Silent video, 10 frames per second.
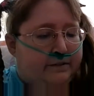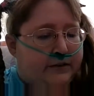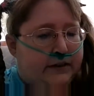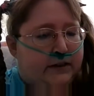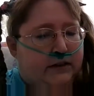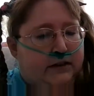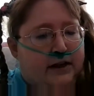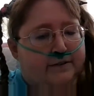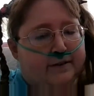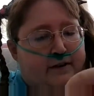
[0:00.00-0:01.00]
And we
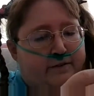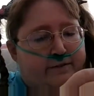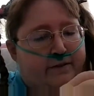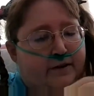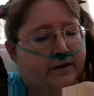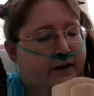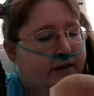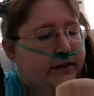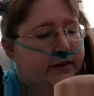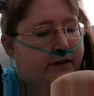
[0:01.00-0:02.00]
shouldn't have any further
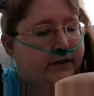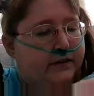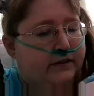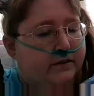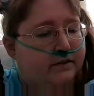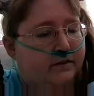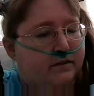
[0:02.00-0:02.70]
issues.